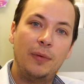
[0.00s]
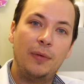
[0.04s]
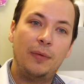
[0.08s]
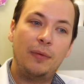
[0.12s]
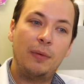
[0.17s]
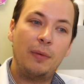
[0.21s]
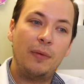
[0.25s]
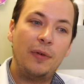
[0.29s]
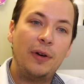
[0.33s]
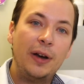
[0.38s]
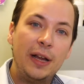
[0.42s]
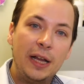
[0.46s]

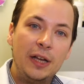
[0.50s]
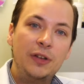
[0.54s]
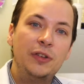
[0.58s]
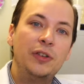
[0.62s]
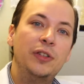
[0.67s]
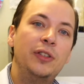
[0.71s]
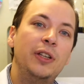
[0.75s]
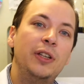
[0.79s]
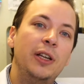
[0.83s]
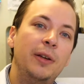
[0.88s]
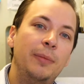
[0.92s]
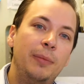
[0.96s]
from a very
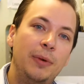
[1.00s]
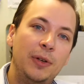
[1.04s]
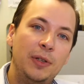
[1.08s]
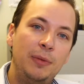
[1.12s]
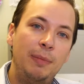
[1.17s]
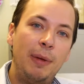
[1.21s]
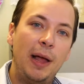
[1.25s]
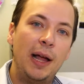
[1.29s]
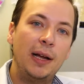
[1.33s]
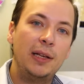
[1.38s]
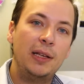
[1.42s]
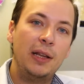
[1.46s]
interesting
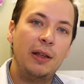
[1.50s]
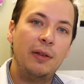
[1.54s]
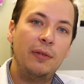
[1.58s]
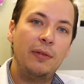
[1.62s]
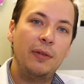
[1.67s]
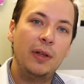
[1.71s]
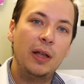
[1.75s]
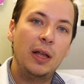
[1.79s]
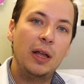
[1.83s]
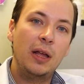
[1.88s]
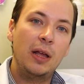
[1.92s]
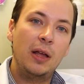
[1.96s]
perspective,
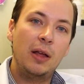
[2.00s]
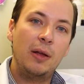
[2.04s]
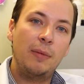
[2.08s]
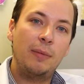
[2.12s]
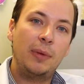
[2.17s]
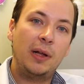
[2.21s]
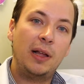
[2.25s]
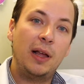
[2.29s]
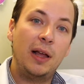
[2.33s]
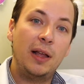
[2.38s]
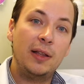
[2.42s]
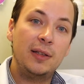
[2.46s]

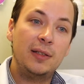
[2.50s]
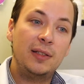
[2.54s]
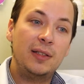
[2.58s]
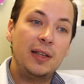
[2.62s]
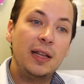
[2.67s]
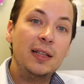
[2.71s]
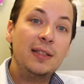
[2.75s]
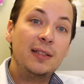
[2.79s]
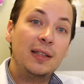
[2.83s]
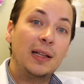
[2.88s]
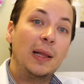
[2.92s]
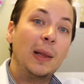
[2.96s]
because
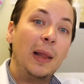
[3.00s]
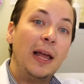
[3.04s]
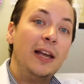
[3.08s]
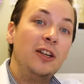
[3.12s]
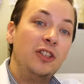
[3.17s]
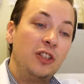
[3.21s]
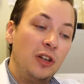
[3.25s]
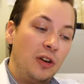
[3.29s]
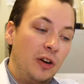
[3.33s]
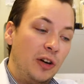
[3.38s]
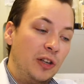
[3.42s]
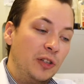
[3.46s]
since the
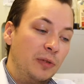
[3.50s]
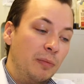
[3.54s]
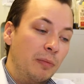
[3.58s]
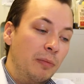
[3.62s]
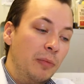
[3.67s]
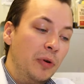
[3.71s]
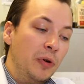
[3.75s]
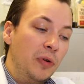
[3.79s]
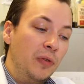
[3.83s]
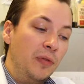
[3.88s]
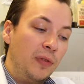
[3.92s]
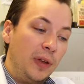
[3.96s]
glacier is
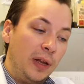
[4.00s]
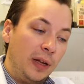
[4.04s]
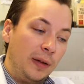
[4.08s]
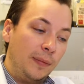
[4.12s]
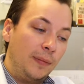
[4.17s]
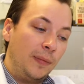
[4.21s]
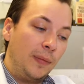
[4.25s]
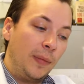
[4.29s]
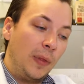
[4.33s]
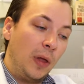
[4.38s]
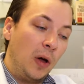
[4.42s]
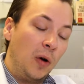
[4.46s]
moving
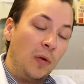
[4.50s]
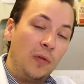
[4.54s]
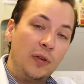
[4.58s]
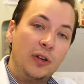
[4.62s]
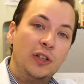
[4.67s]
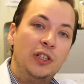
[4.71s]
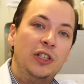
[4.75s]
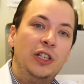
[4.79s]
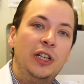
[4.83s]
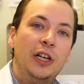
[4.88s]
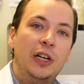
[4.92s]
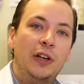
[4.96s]
over
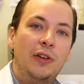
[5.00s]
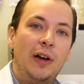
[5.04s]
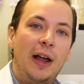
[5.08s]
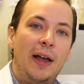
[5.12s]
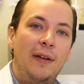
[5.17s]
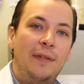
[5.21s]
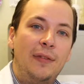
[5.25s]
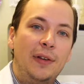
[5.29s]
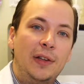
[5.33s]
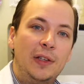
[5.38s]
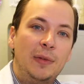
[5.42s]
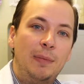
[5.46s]

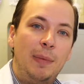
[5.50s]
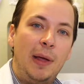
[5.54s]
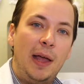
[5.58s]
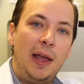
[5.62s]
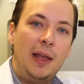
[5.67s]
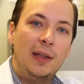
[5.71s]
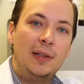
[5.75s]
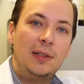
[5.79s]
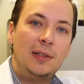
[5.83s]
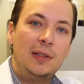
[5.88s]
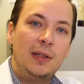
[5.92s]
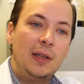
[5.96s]
geographic
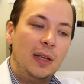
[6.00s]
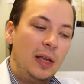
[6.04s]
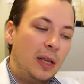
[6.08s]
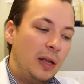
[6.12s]
space,